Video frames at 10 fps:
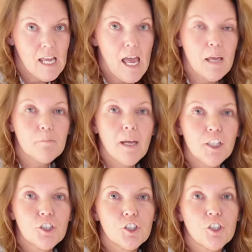and make
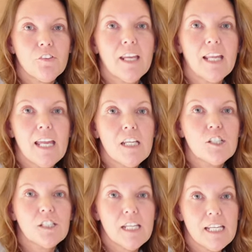sure that
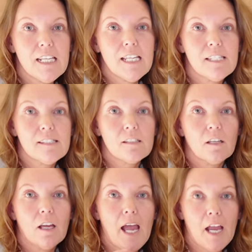each teat is
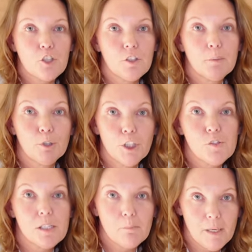actually
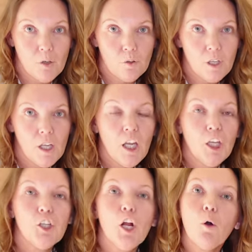producing milk.
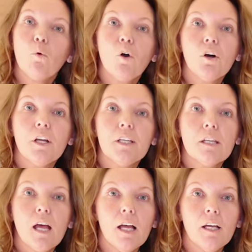You don't want
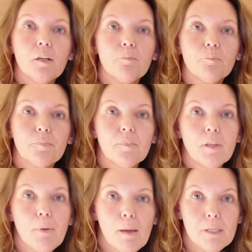um, the
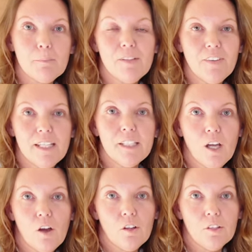puppy to be feeding
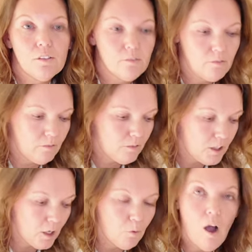on
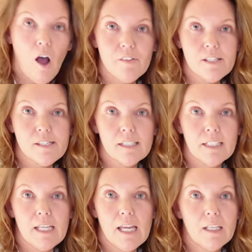you know,
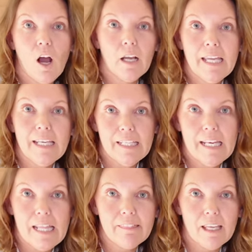obviously, and not getting
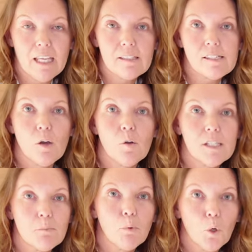anything. So
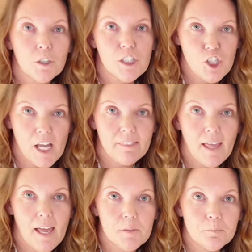it's important to check that.